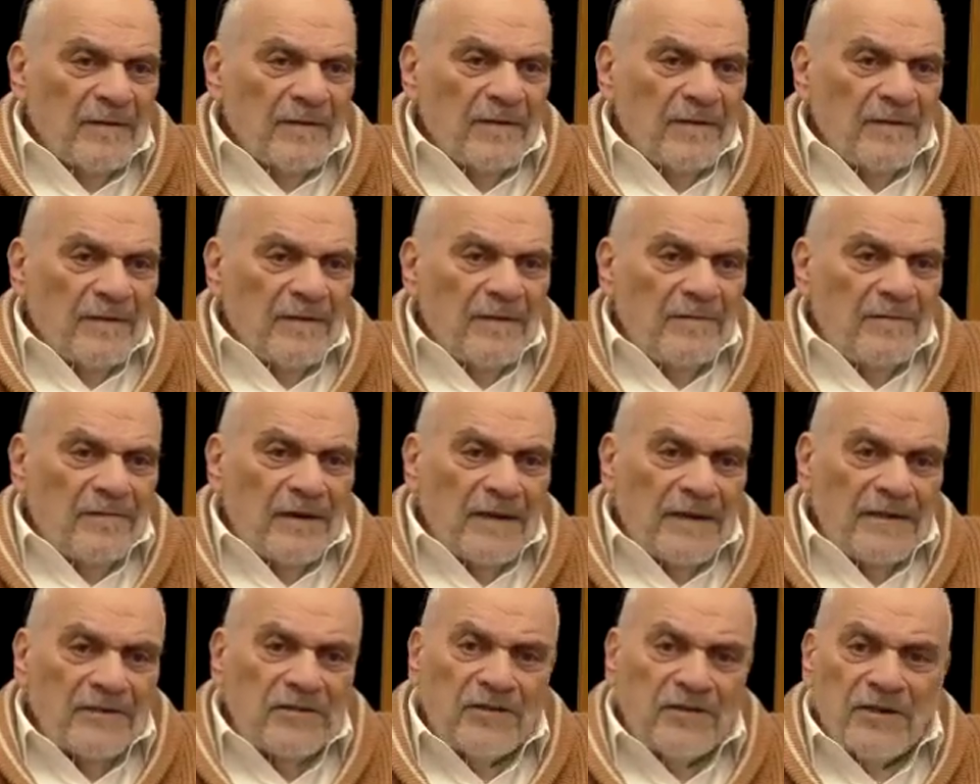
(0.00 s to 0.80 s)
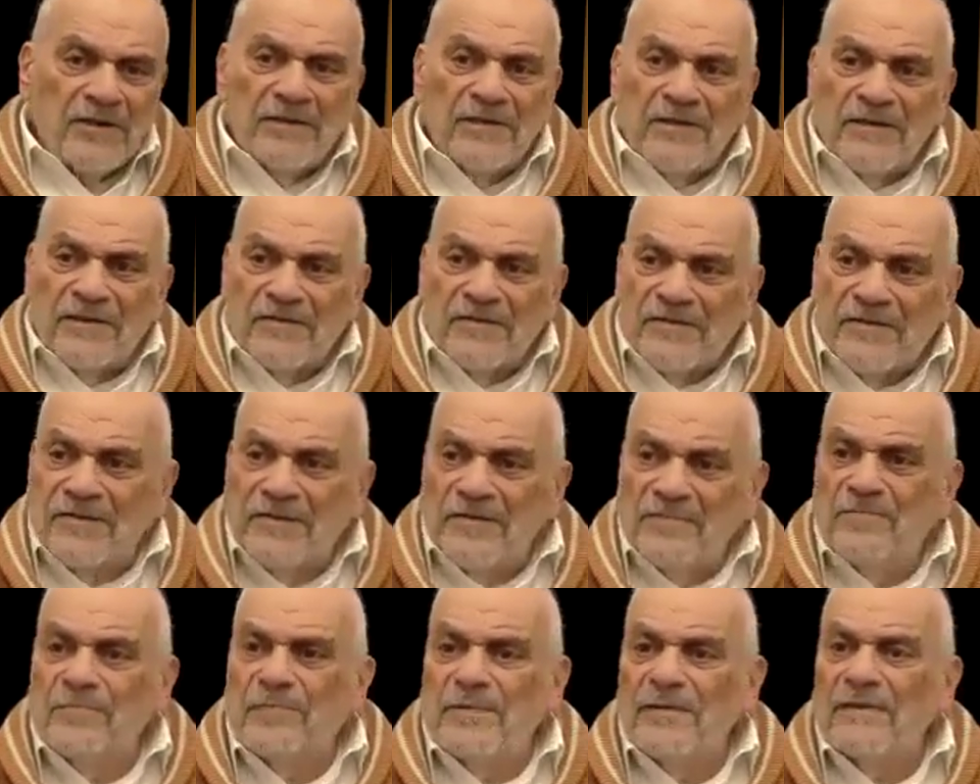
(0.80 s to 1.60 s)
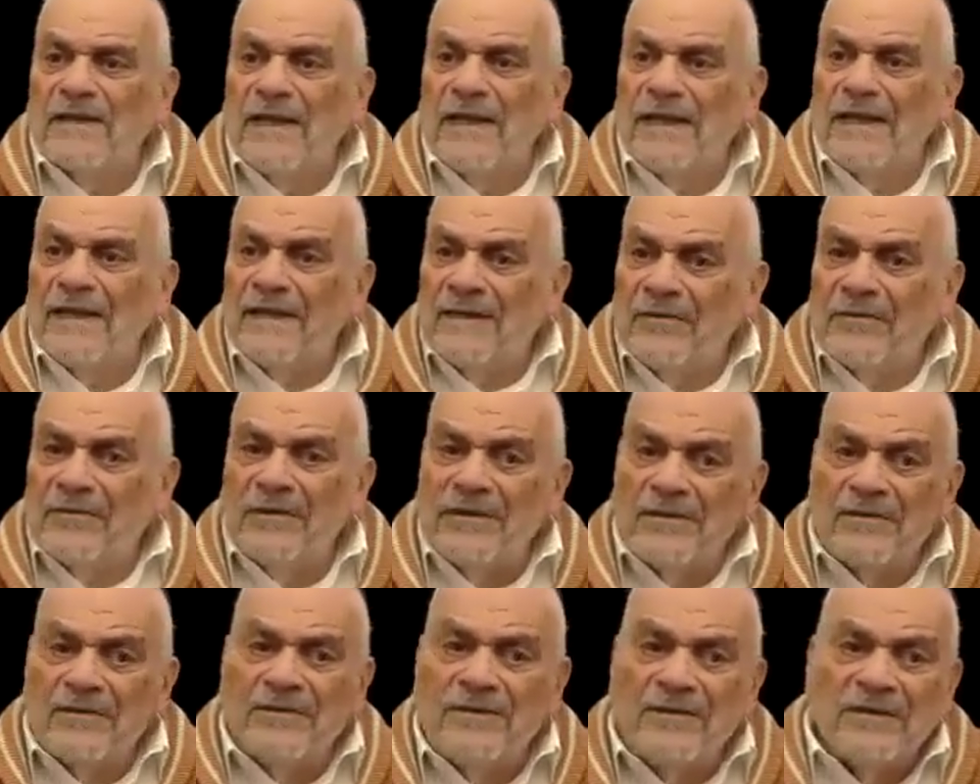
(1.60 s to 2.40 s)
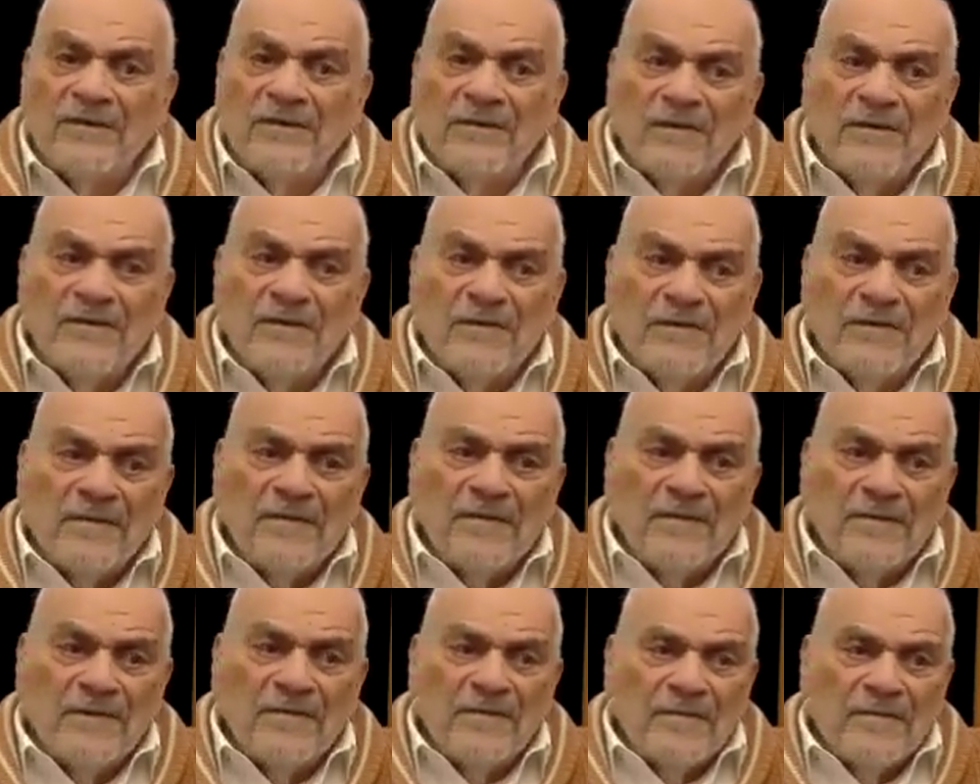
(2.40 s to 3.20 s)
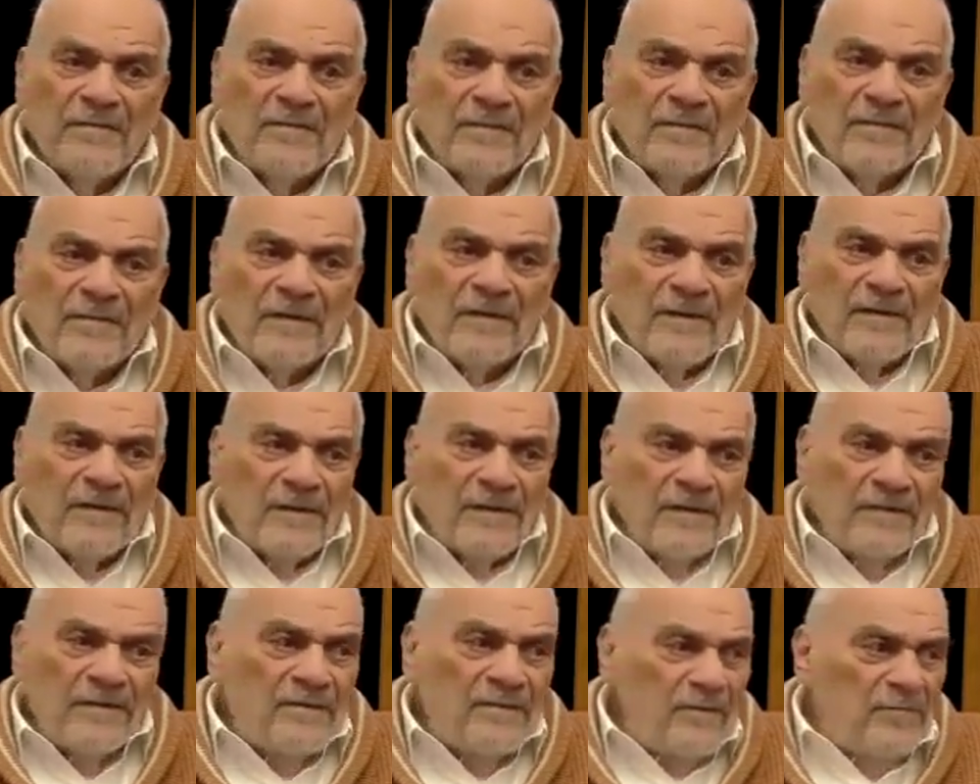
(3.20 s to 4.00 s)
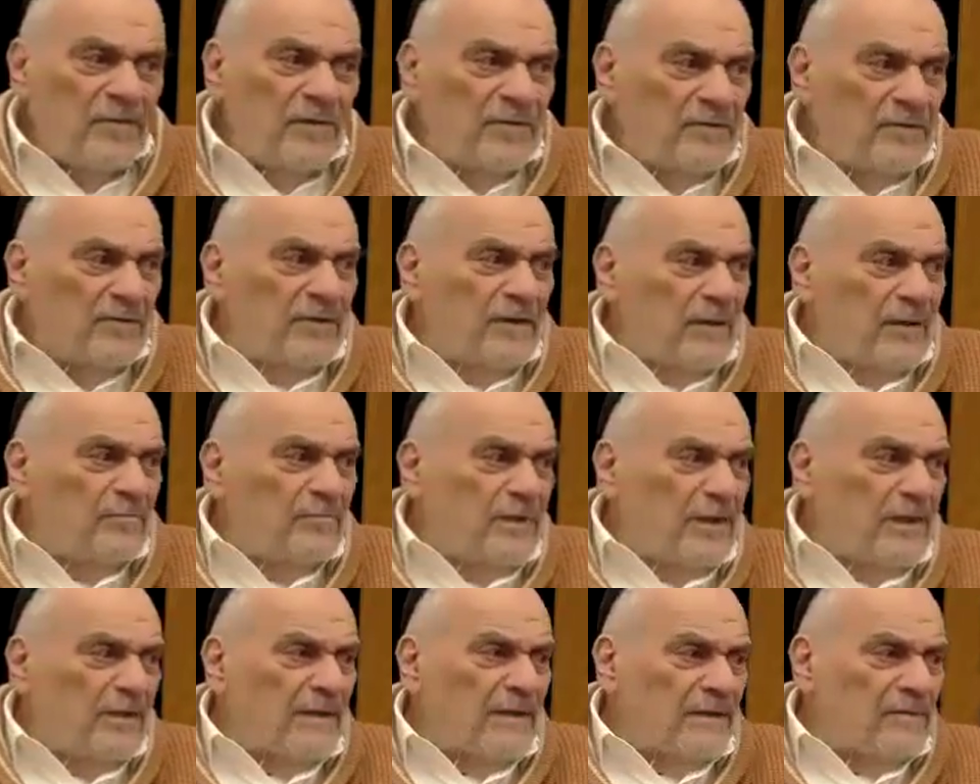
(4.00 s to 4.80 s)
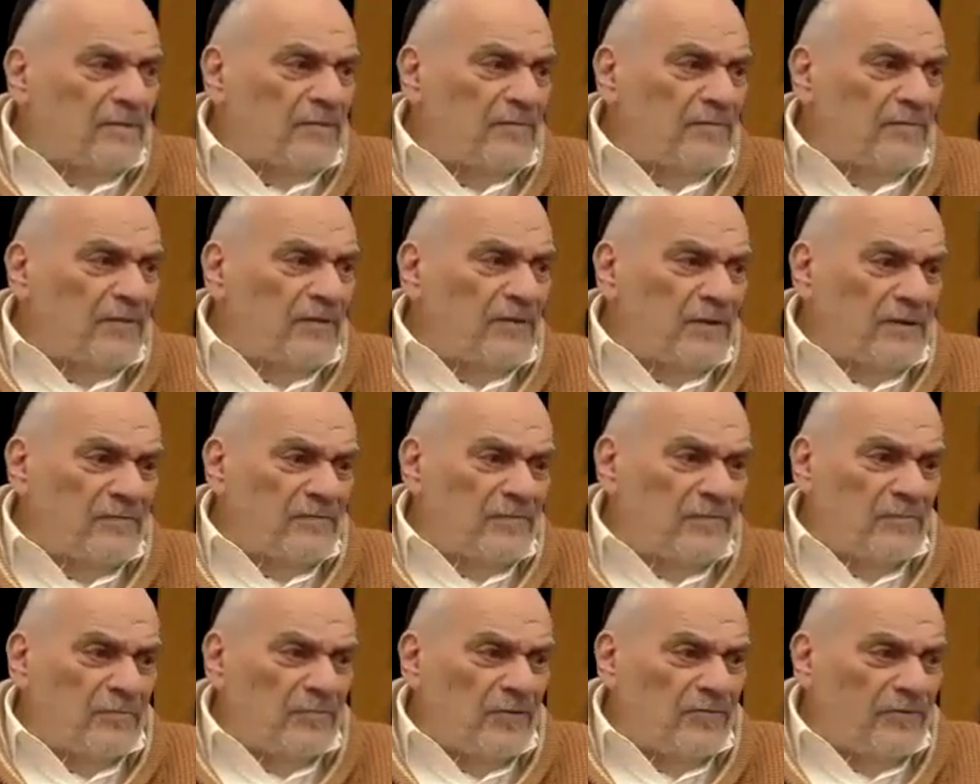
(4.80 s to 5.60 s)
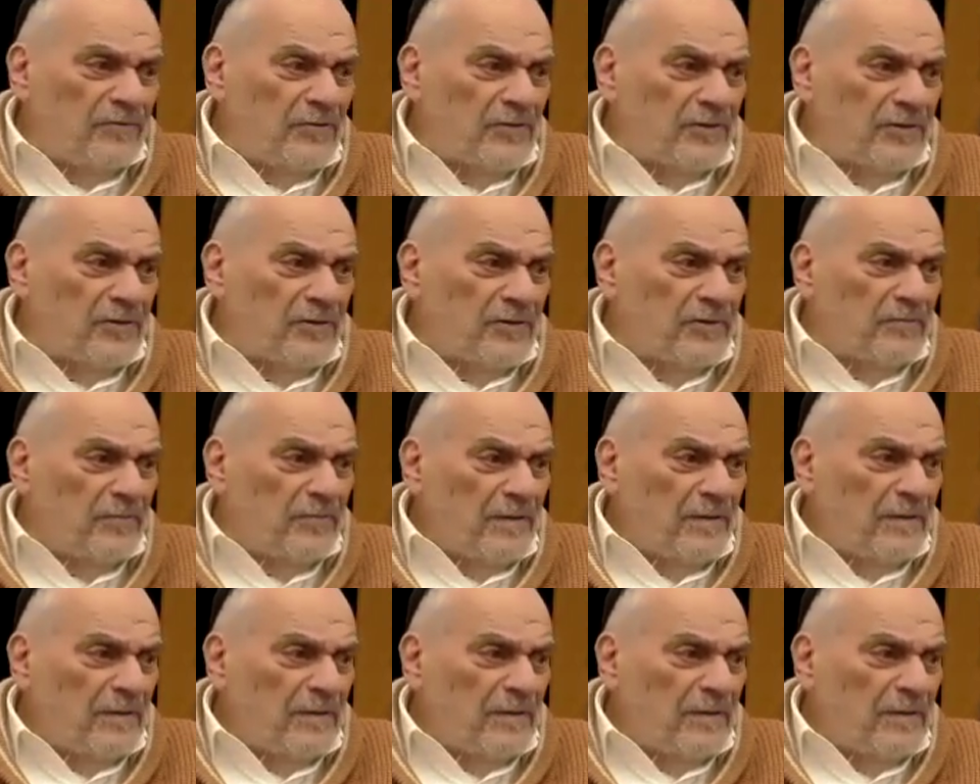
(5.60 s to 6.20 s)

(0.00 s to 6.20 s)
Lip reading: And Rashi, in his simple language, is the most complex of all of the Meforshim.